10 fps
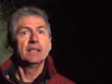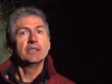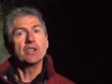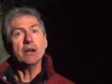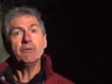
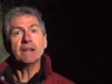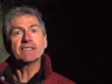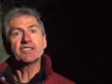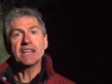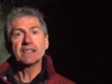Don't forget
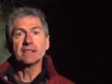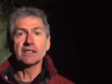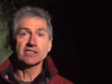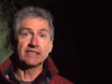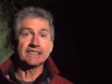the
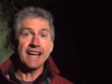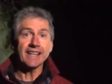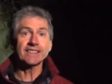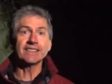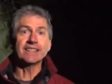downloads linked
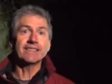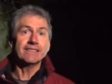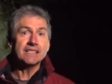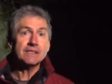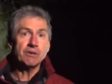underneath
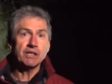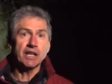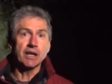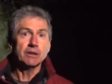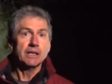this
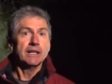video.